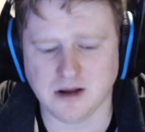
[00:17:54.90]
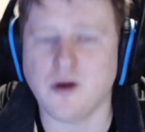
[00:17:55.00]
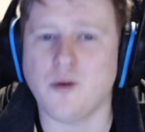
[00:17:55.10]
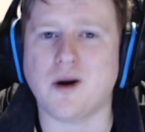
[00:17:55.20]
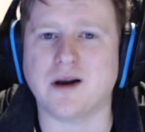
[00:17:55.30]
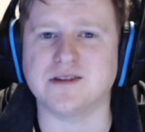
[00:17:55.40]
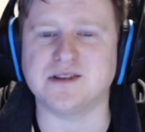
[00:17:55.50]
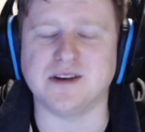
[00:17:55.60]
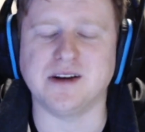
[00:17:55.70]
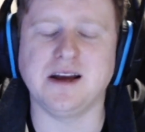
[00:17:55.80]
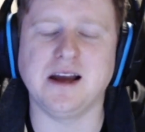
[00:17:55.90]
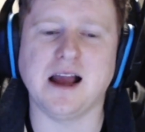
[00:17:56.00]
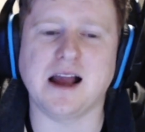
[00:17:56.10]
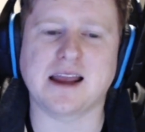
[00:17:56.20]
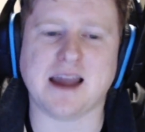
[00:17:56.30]
One or two.
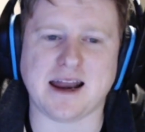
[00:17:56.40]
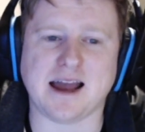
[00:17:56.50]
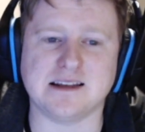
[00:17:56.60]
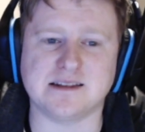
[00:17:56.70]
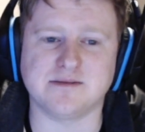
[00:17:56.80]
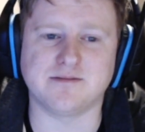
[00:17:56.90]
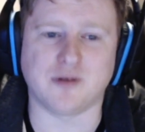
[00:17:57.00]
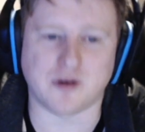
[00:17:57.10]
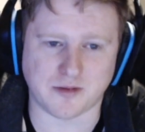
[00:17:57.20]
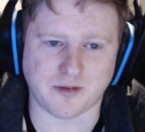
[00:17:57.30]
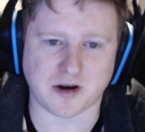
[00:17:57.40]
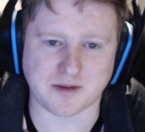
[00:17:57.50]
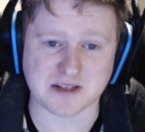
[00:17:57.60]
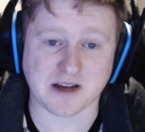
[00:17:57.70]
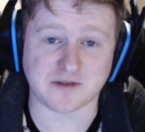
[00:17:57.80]
Kat has put it upon
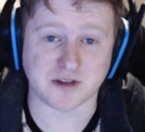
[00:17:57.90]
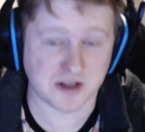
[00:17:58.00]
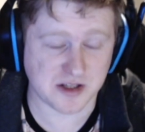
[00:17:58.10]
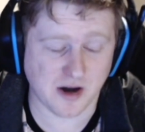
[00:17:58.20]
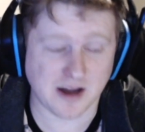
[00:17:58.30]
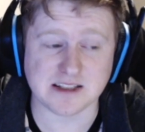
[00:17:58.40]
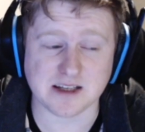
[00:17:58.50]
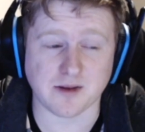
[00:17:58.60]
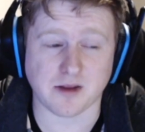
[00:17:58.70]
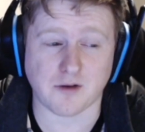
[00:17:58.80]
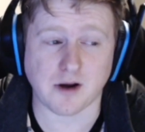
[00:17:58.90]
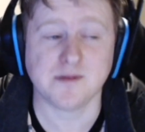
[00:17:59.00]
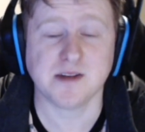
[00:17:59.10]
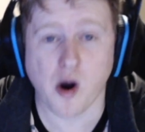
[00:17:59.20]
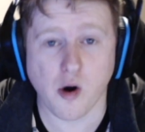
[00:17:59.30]
himself to design some of the
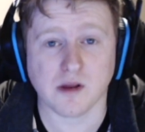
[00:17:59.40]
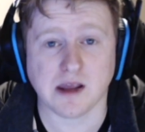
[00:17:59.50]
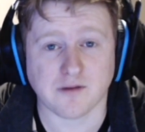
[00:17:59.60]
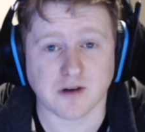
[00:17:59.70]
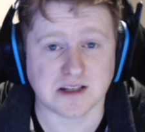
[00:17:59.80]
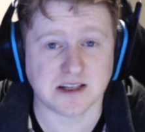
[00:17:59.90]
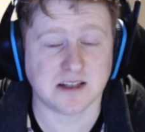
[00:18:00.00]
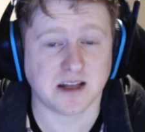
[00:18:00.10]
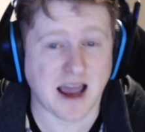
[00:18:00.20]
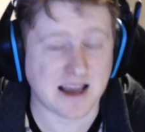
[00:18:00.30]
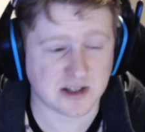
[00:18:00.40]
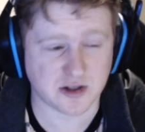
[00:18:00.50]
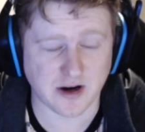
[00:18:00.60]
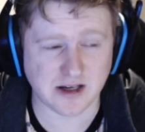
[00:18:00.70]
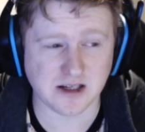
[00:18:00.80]
realms that only ever existed as a
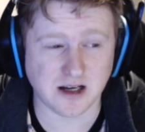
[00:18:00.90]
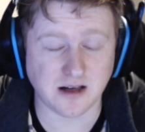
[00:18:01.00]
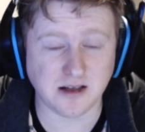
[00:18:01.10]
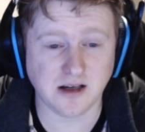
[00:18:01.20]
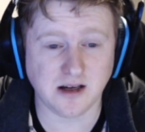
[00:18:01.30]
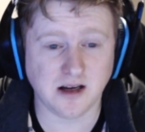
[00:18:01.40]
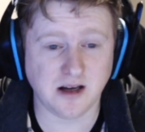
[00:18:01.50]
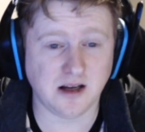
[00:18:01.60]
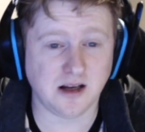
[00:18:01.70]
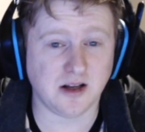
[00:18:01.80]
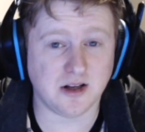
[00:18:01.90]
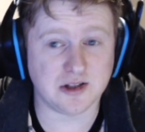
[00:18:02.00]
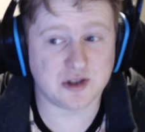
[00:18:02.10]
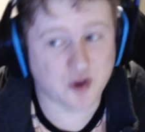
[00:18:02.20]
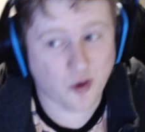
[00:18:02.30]
trading card. So